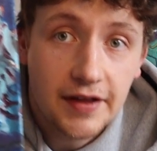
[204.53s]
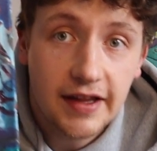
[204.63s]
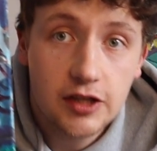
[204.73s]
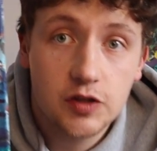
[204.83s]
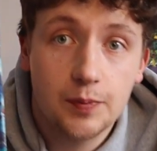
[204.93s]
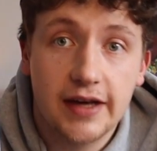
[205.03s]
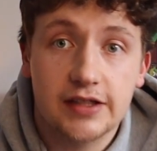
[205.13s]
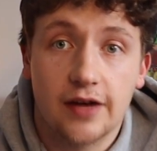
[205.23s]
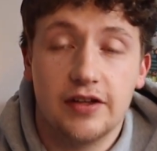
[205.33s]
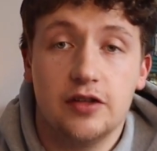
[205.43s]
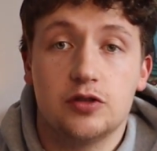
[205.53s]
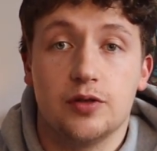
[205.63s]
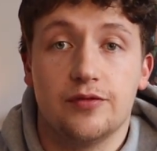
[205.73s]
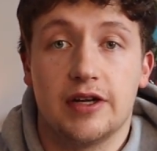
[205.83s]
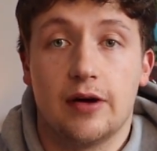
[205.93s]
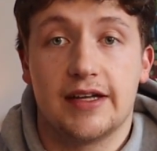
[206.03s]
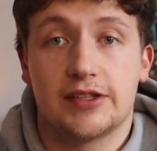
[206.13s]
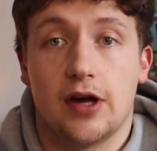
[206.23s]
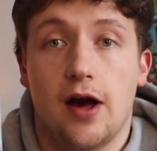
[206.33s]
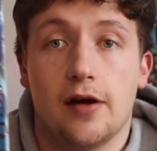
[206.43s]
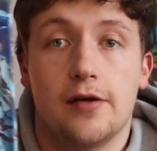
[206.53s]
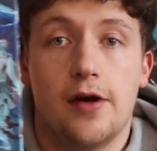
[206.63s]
This is based off a YouTube video I saw